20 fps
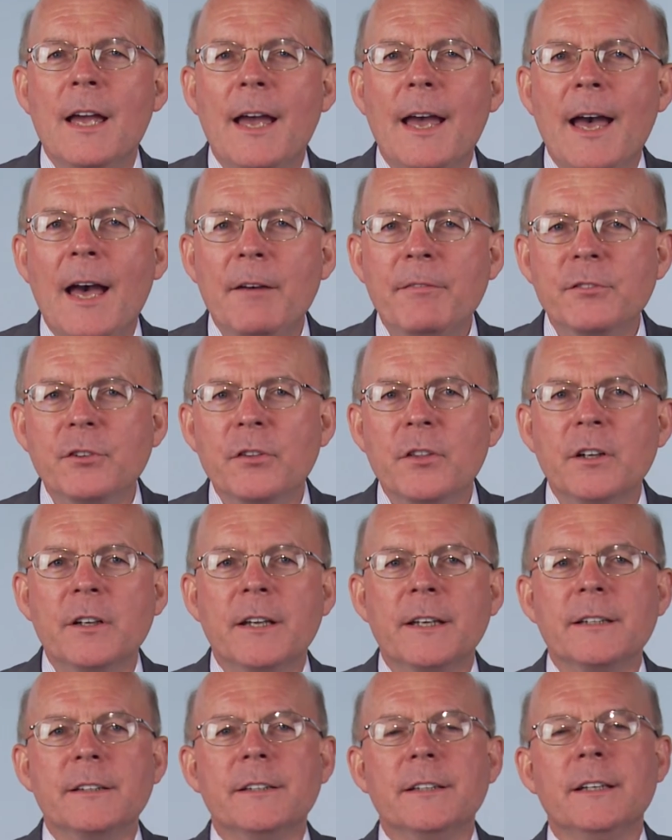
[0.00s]
After the
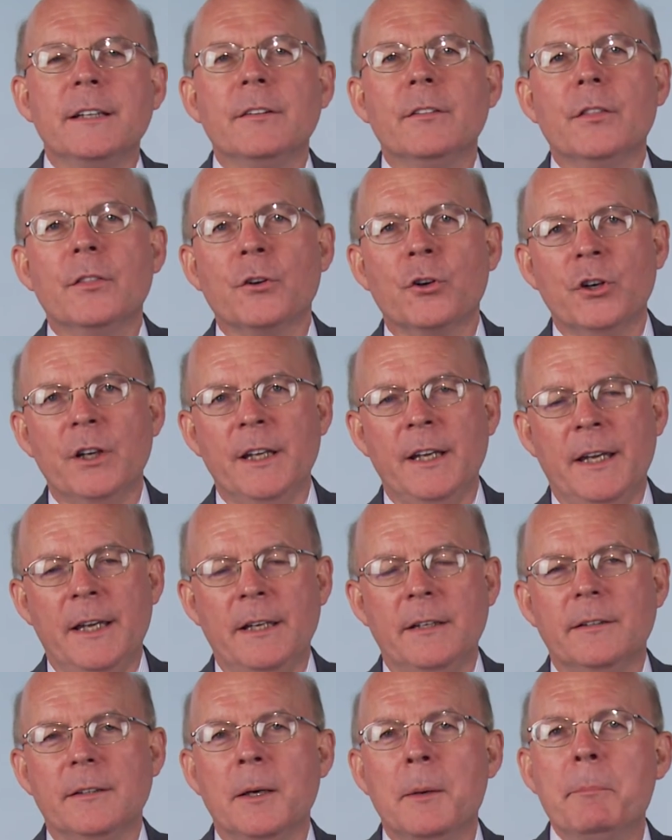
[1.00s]

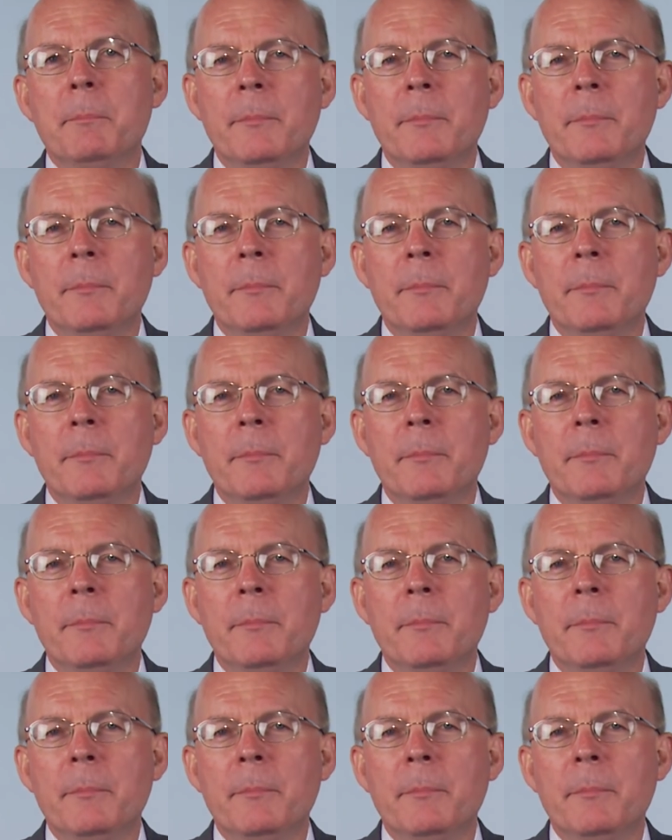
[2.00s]
1938